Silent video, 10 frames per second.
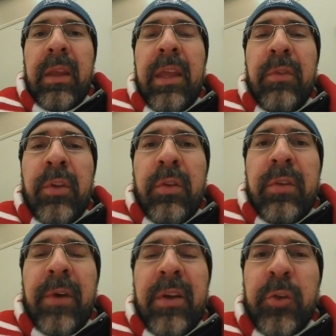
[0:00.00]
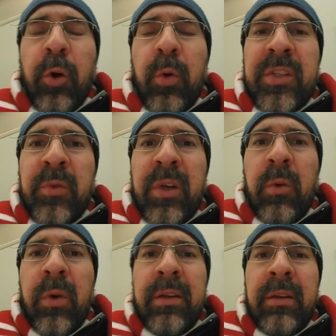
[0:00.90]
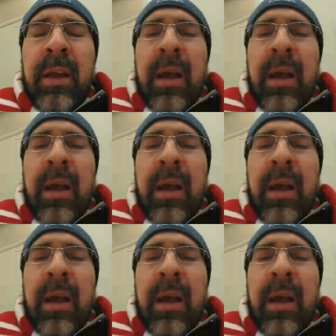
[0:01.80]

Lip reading: Even though the final score was 3-1,